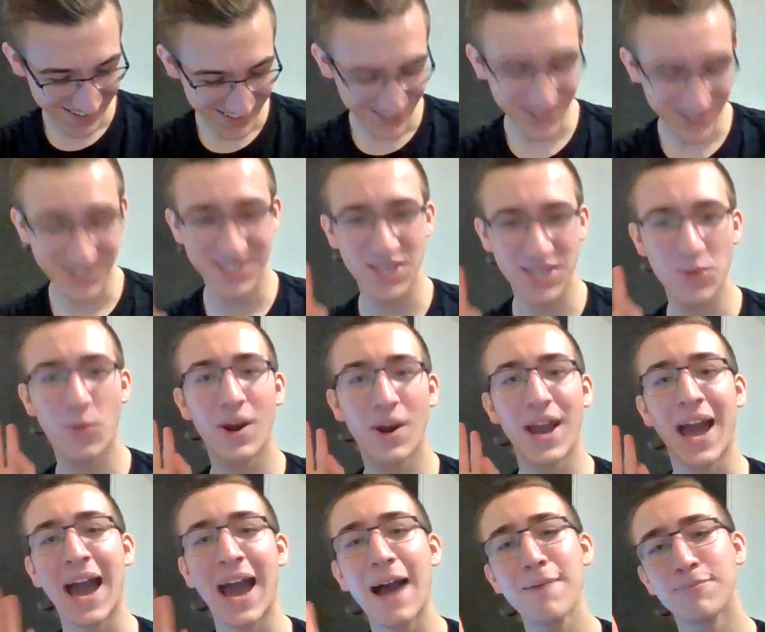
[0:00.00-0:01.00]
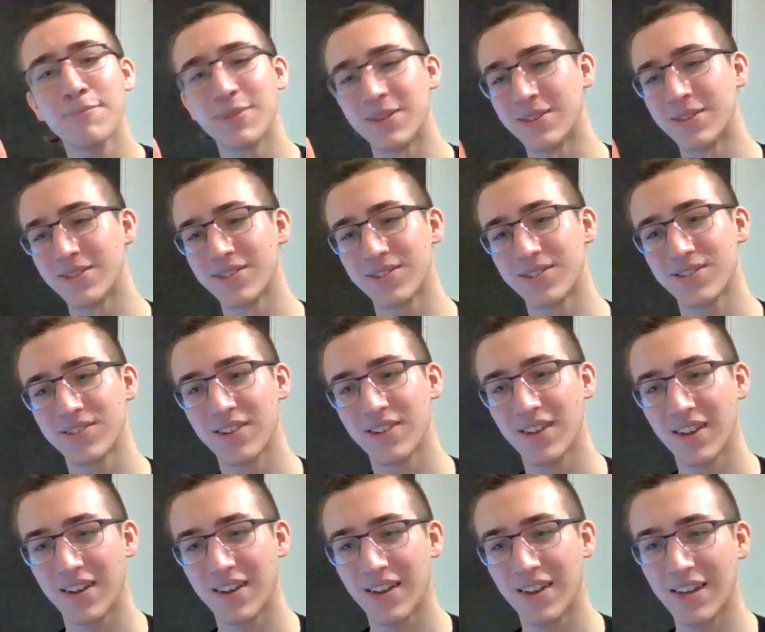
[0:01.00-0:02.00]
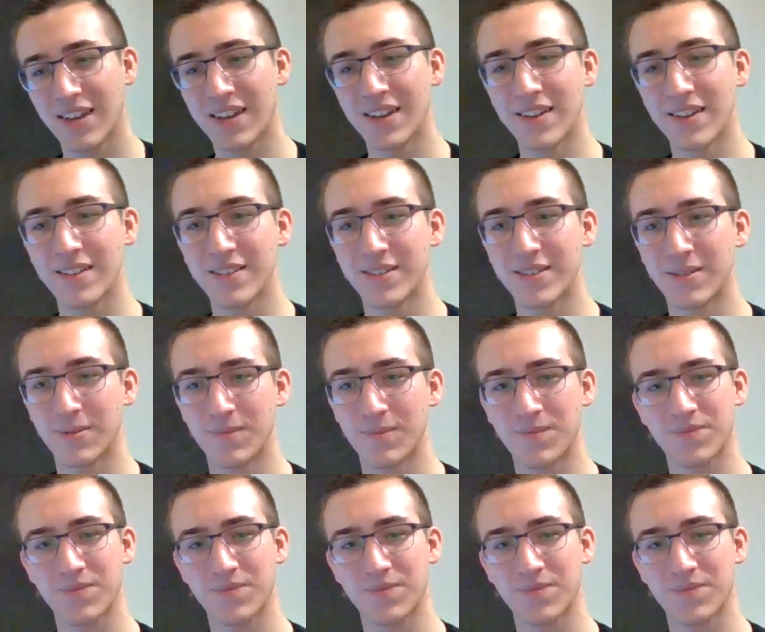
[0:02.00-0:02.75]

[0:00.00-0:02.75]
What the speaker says: you see what happens in